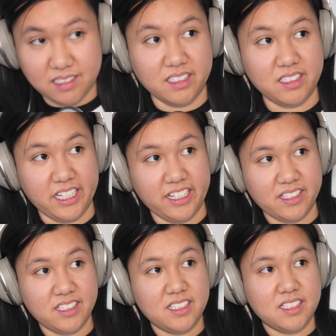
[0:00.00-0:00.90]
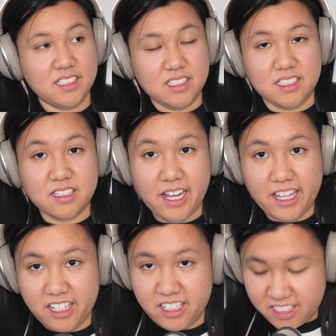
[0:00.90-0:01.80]
Okay.
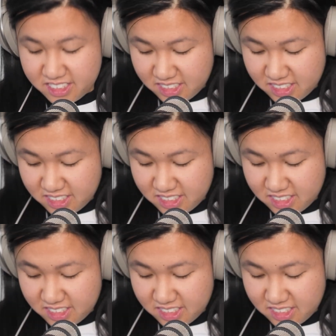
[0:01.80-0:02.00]
Alrighty.